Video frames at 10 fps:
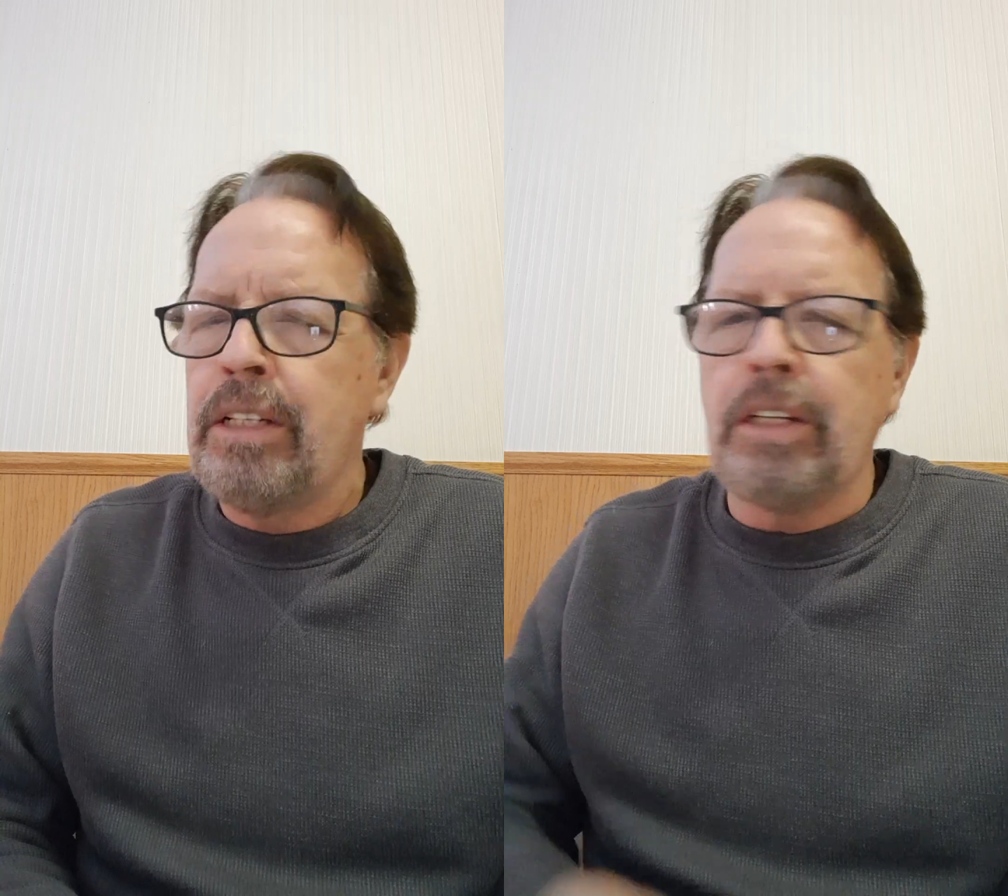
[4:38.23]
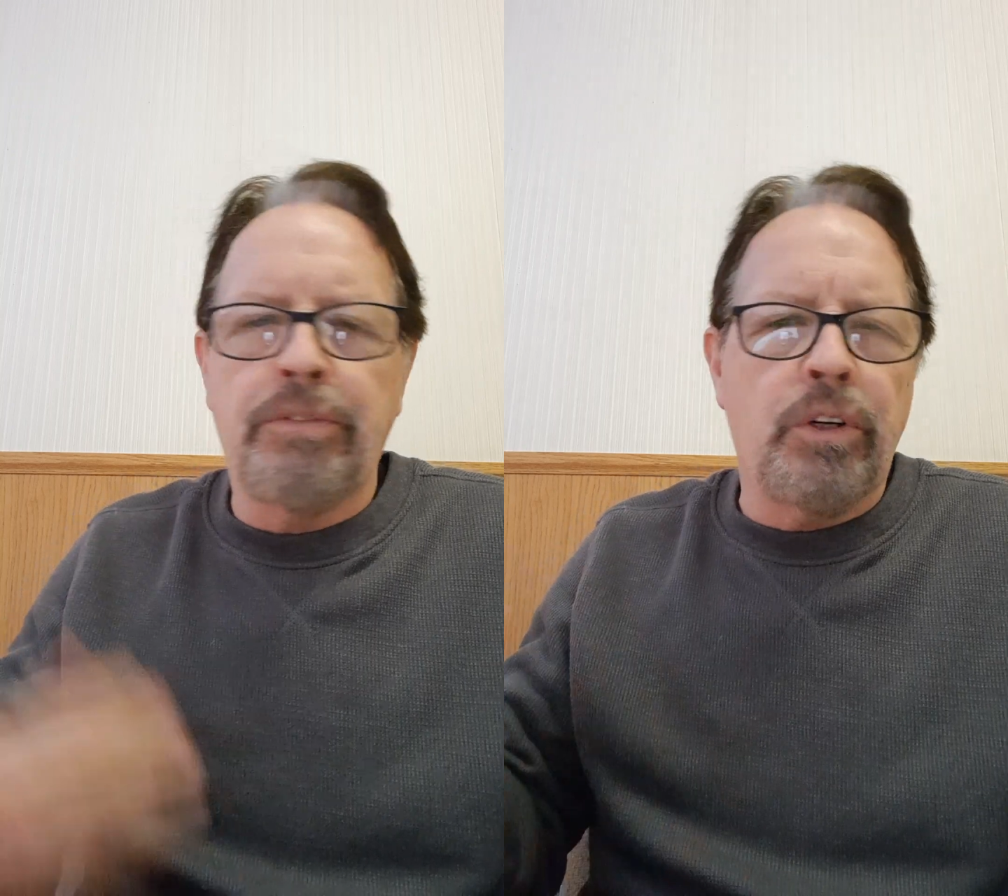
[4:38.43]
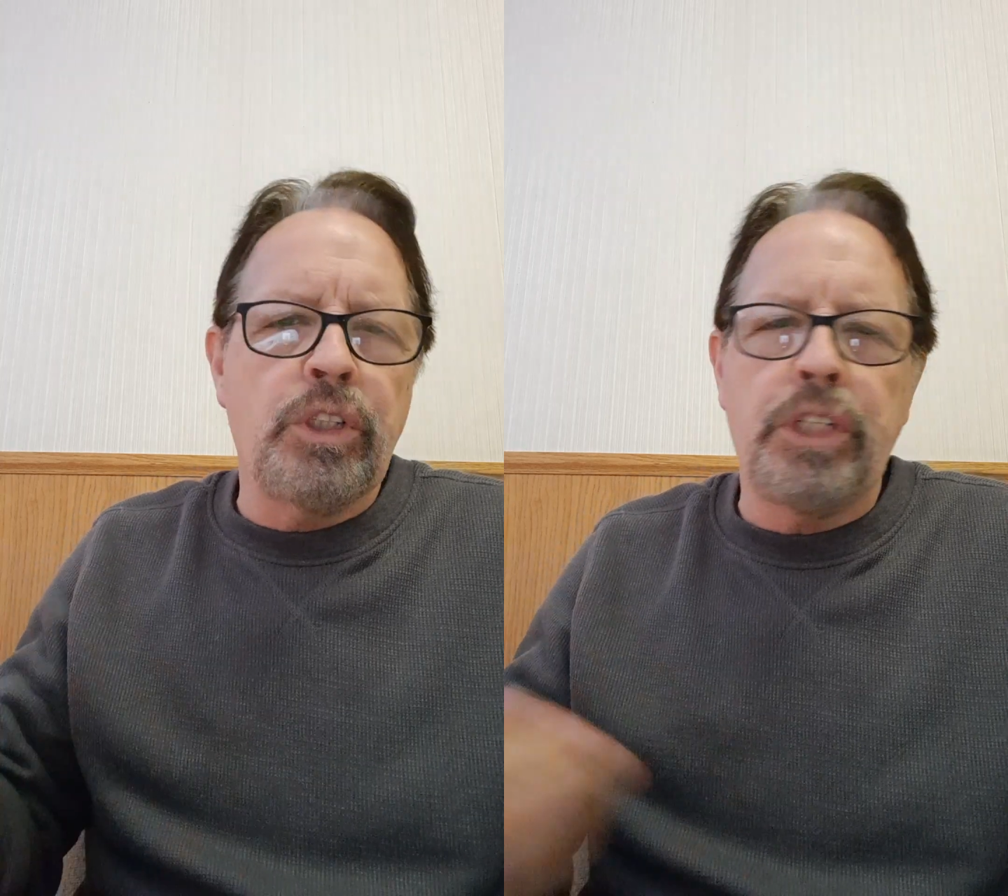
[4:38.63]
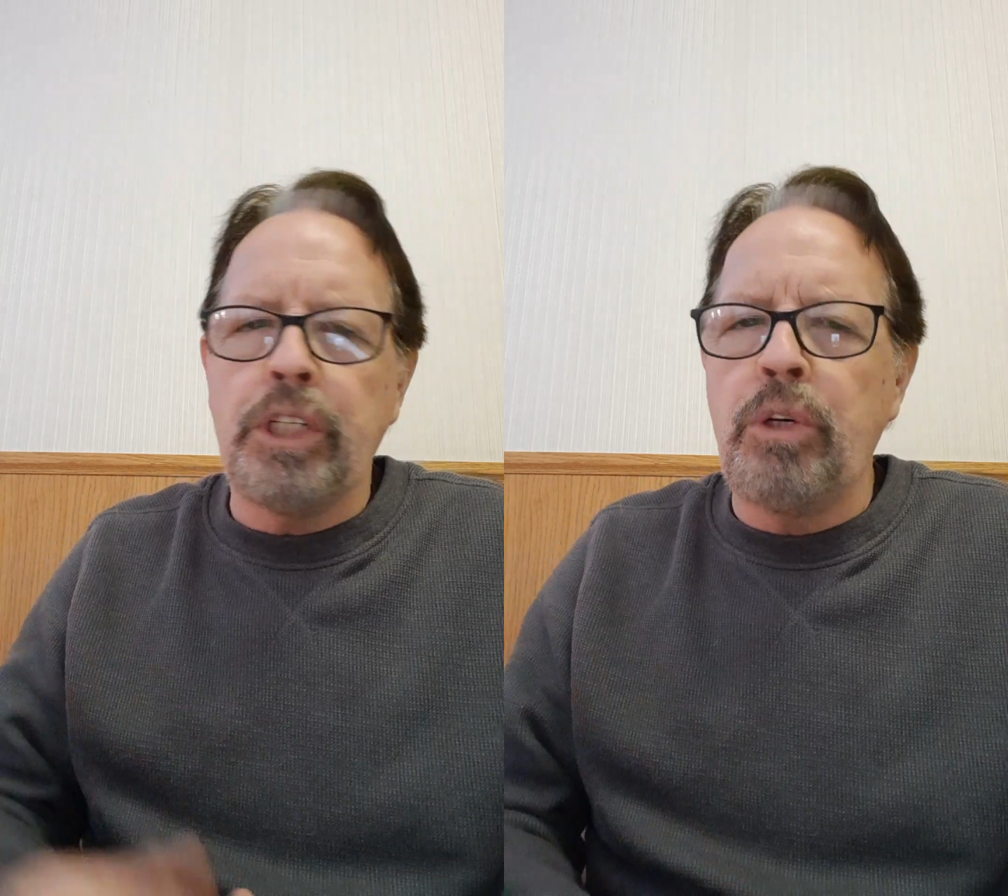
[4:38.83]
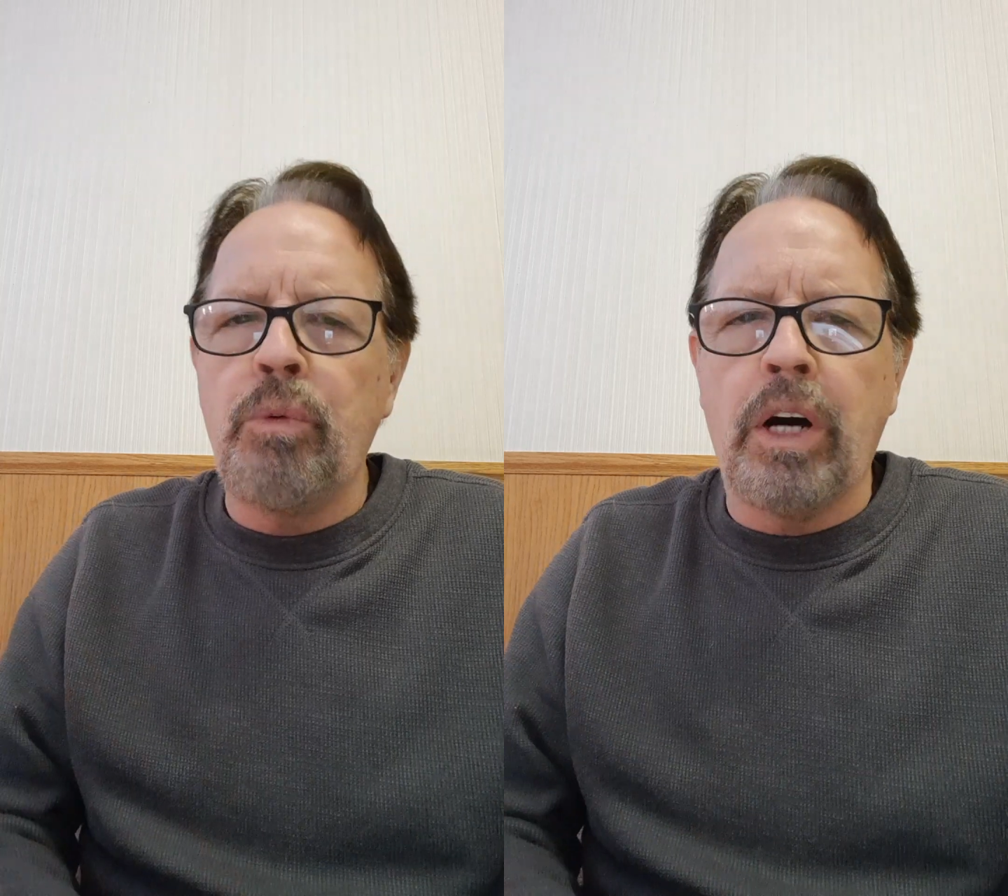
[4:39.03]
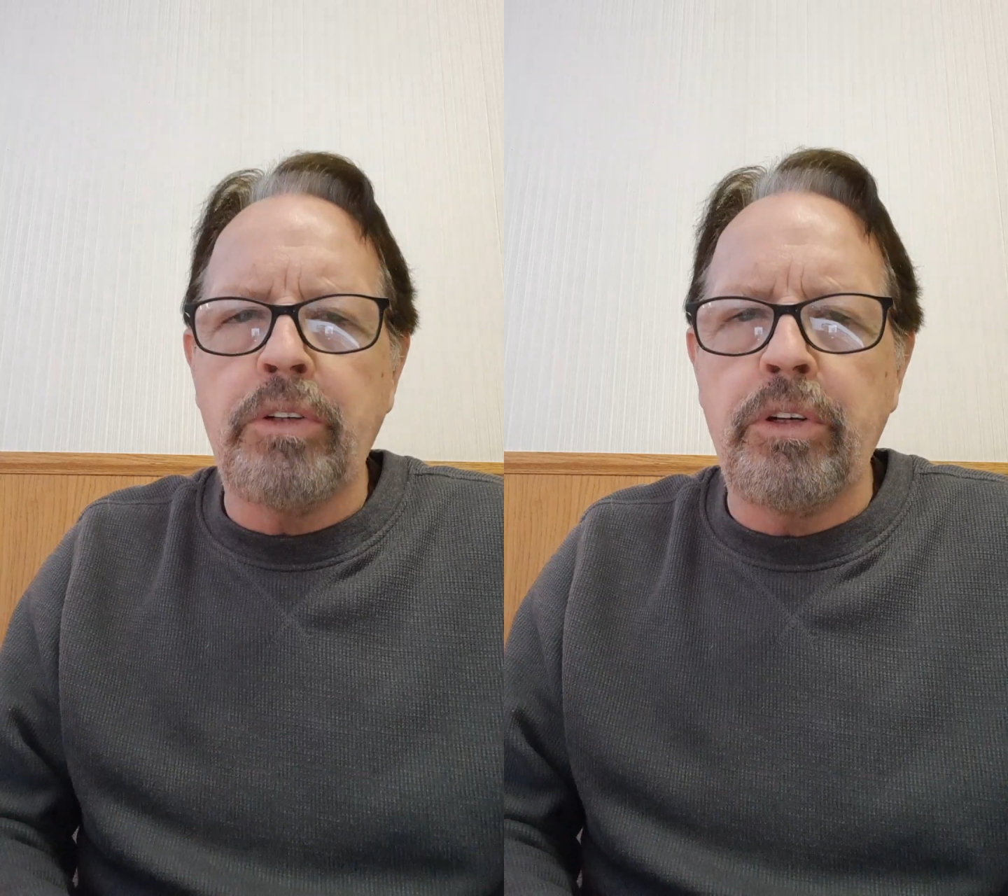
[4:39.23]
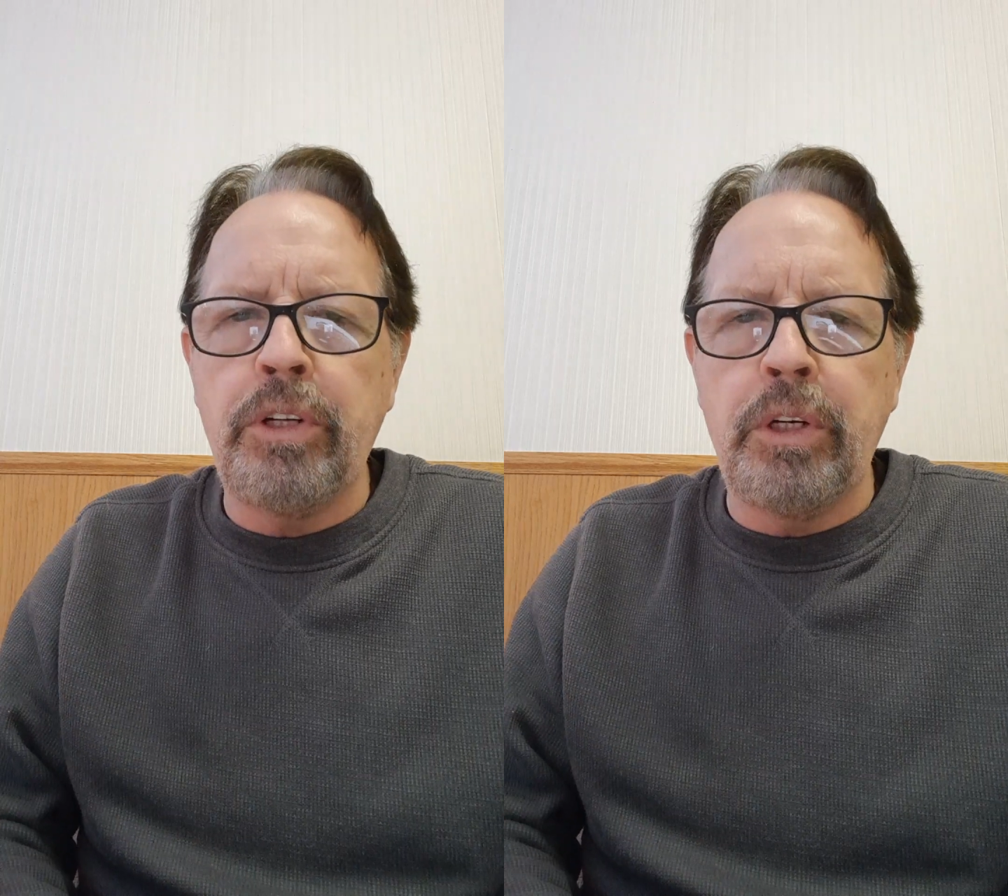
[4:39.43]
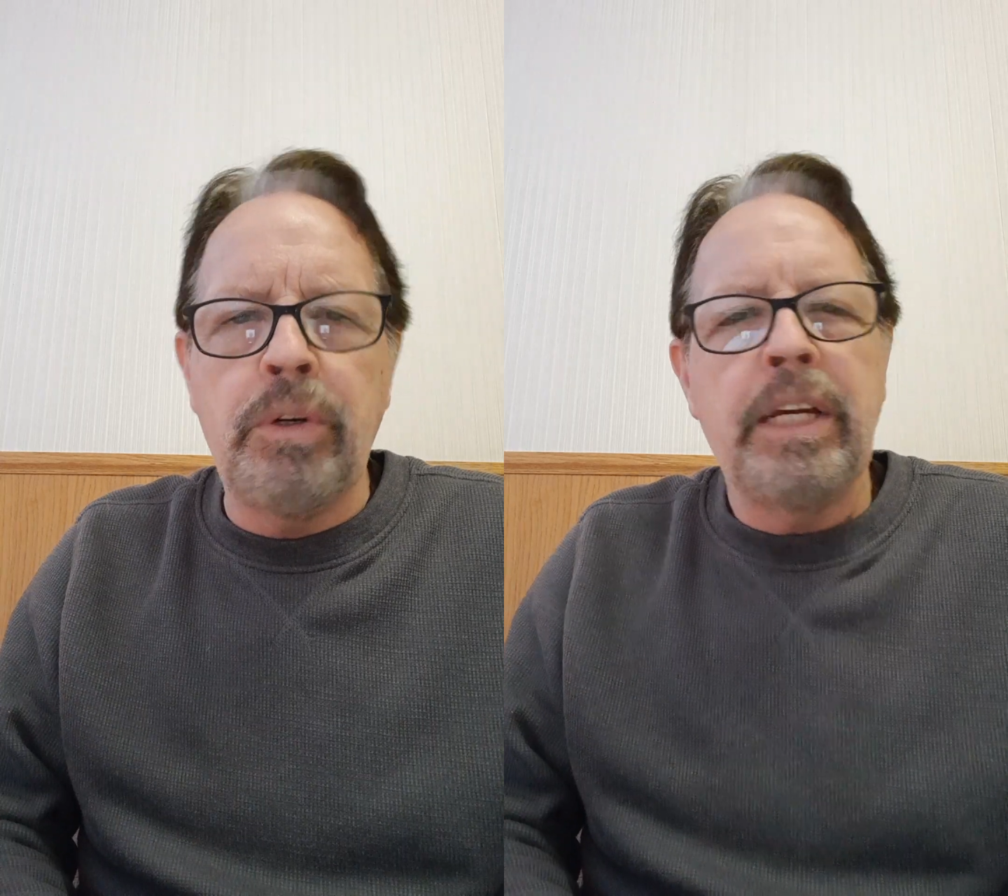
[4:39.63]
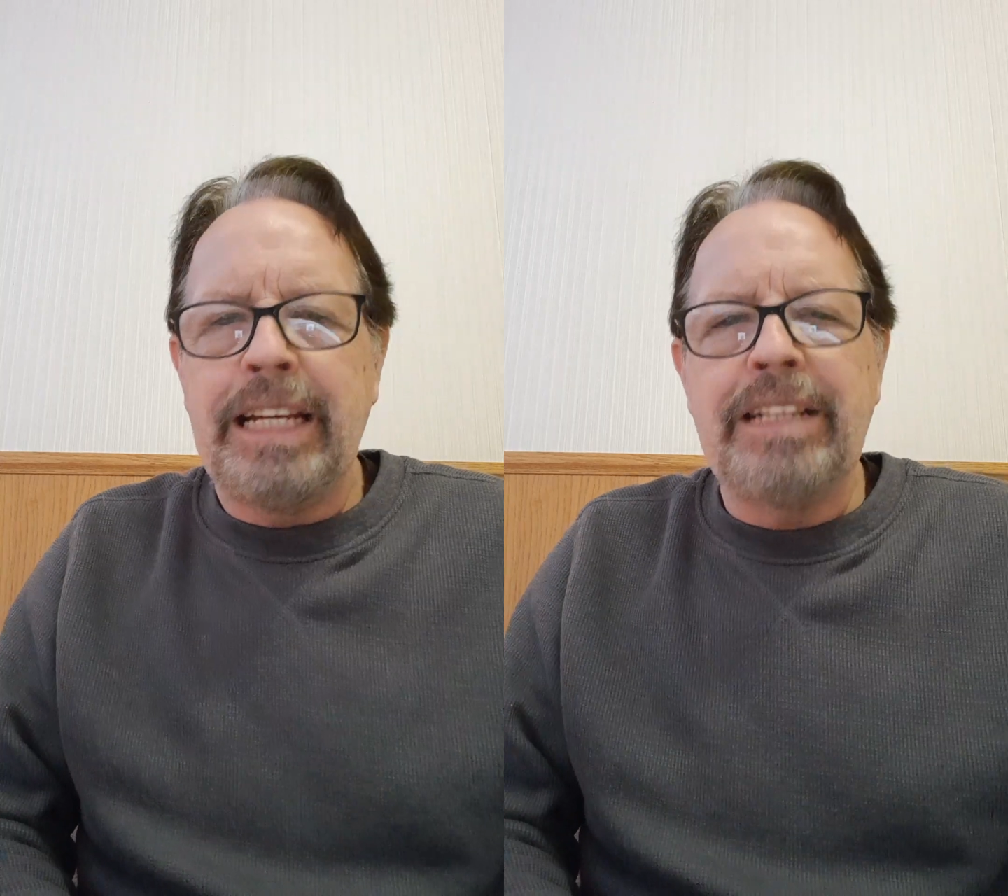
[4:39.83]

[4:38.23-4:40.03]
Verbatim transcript: the first thing you want to do